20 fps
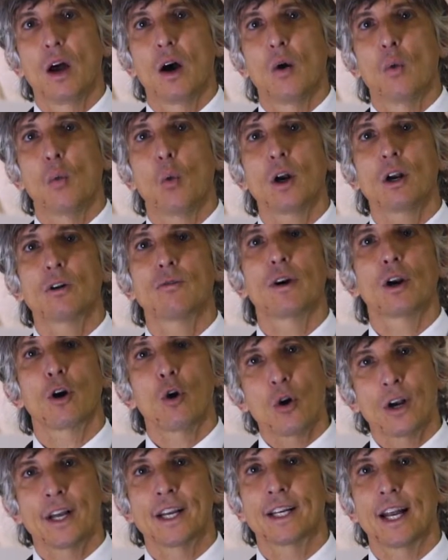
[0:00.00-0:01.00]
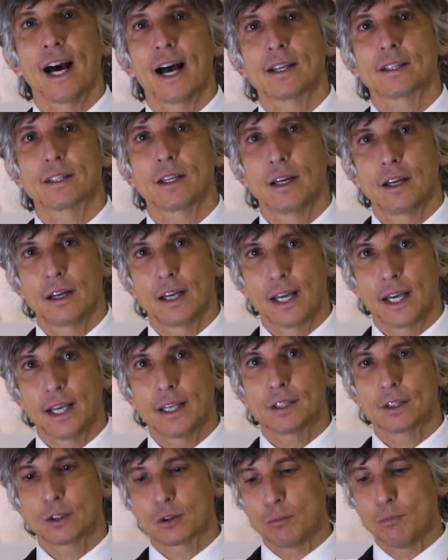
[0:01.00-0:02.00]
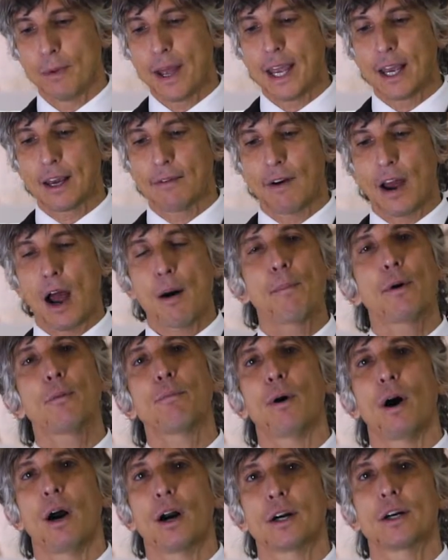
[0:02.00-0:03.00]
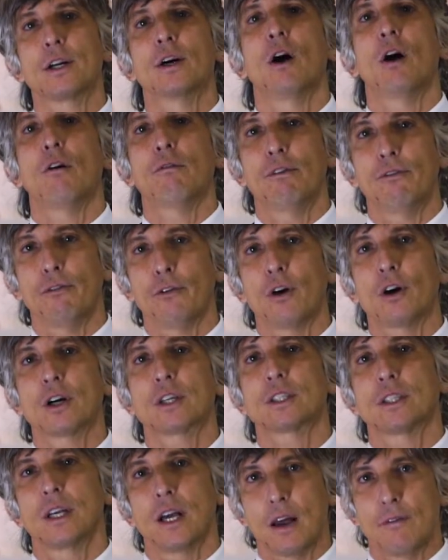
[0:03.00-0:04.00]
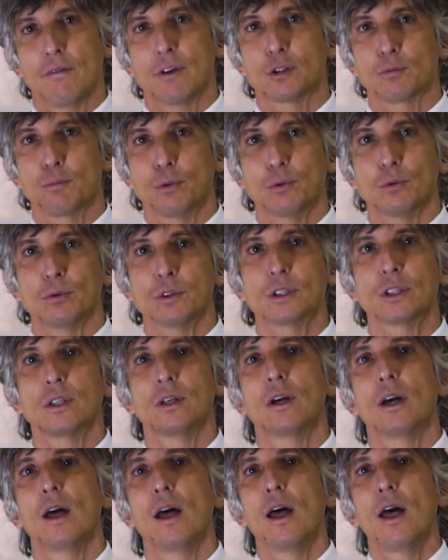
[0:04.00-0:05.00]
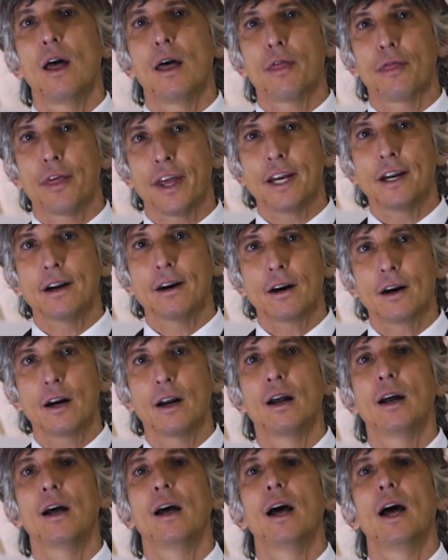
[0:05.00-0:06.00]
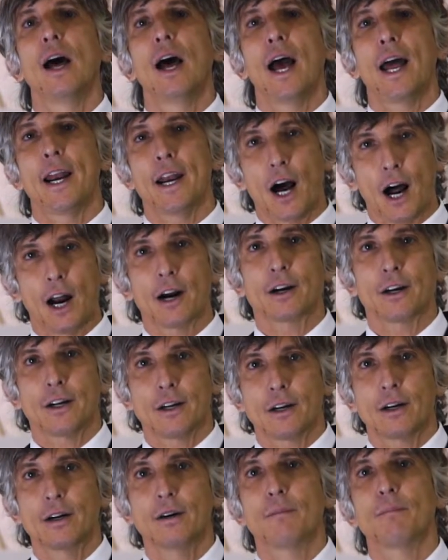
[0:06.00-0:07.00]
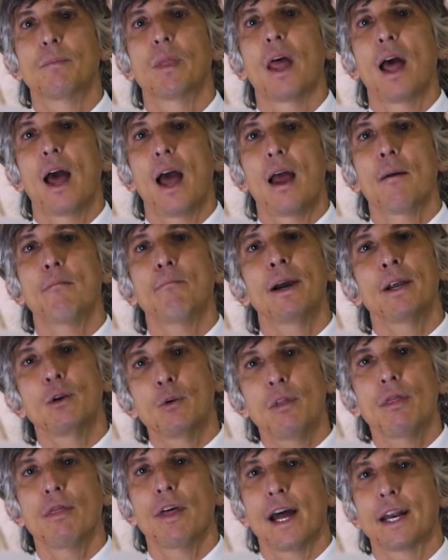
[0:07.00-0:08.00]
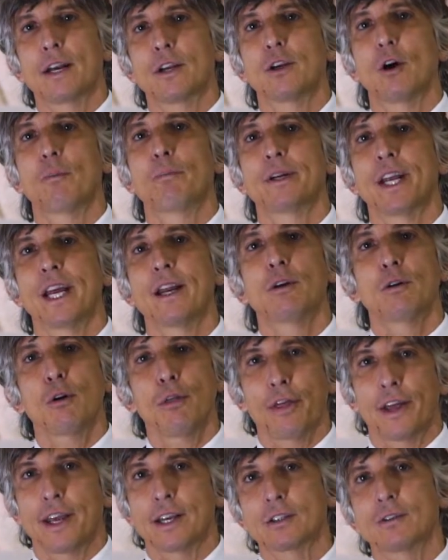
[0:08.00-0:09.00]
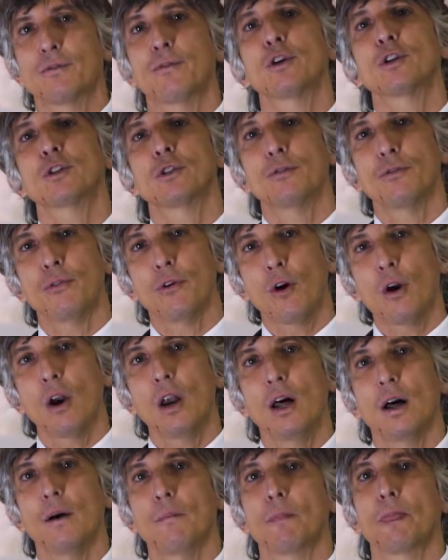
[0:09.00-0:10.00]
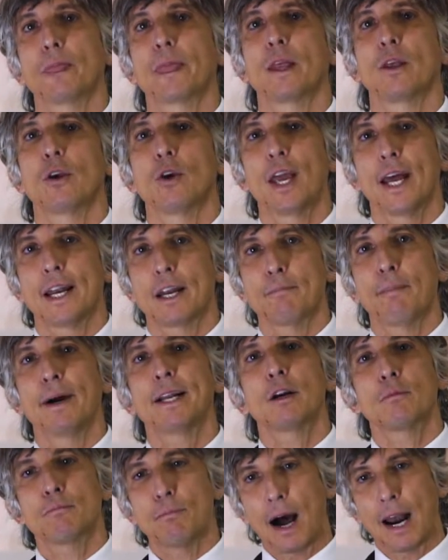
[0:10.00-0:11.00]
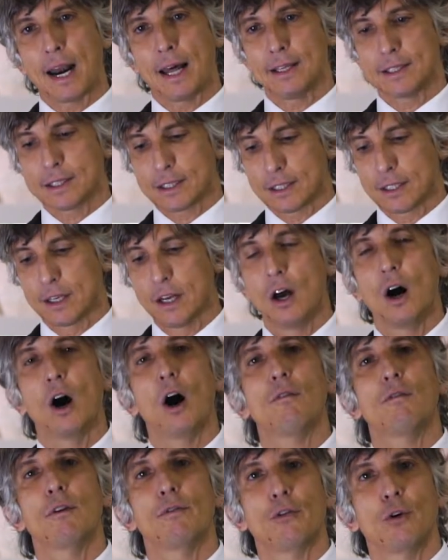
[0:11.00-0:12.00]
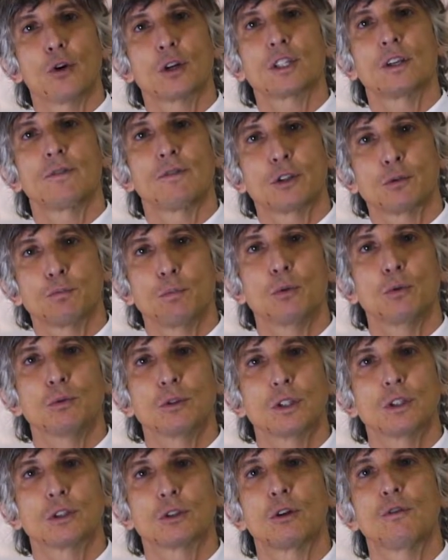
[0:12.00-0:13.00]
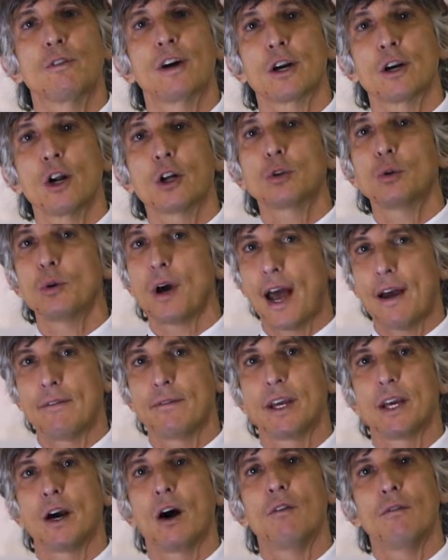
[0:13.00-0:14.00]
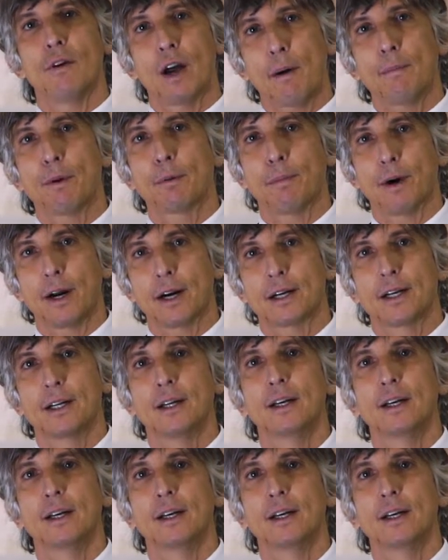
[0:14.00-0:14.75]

What the rolling does is to make the upper part of the forks and the spoons thinner and harder, and by doing that you obtain two things. First of all, you get a better balance of the forks and the spoons, so they're not too heavy on the upper part.